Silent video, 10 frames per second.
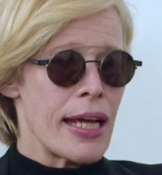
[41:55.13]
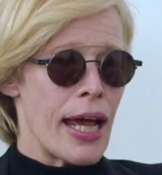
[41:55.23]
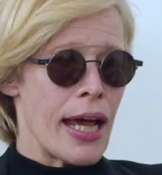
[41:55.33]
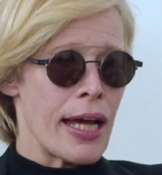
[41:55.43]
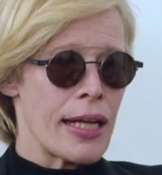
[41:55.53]

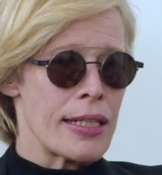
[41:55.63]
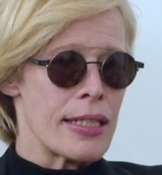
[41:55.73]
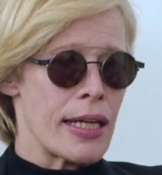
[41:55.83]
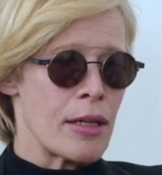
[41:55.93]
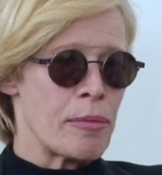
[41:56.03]

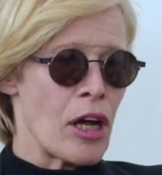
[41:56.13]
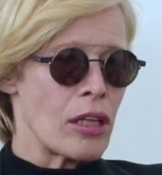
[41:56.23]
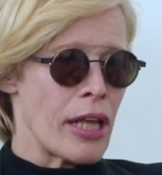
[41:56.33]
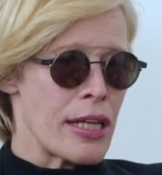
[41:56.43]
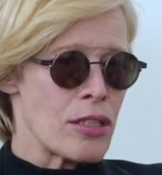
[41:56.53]
and
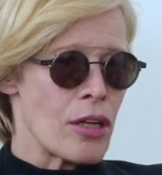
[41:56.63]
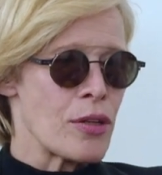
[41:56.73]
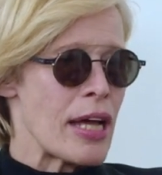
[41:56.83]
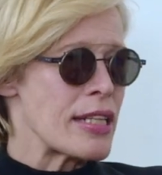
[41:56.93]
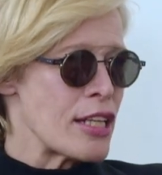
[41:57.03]
Model Alliance
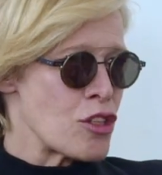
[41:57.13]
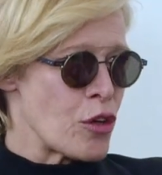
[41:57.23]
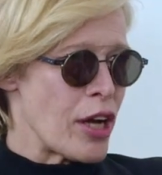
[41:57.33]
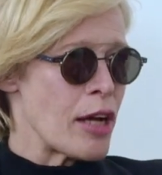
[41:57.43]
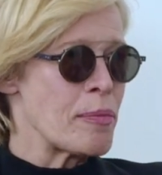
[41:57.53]
also has an
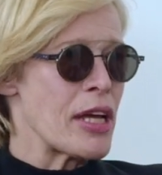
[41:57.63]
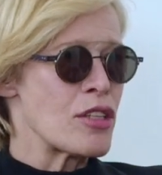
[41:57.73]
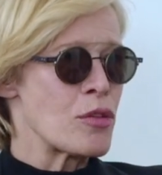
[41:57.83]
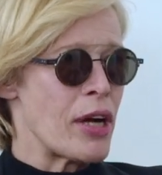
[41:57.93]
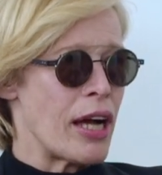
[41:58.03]
Instagram
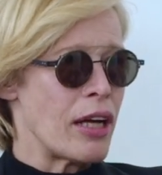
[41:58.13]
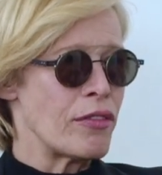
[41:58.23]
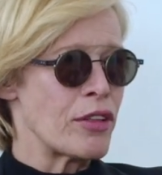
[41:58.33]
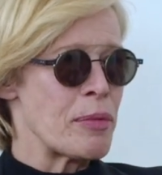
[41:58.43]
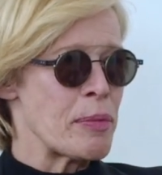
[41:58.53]
as well
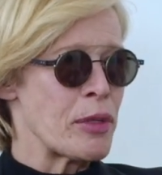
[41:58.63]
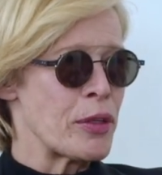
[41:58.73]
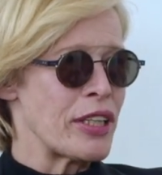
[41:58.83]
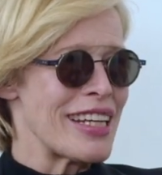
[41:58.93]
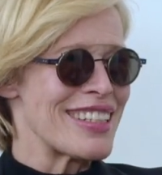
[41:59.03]
for people who
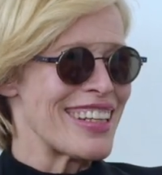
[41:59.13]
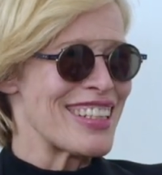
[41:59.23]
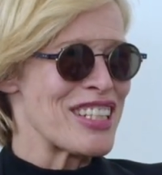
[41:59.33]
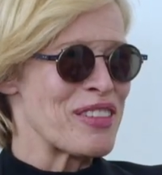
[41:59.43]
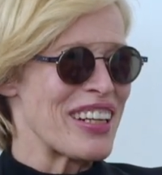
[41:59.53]
are lazy
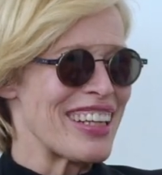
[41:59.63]
and just want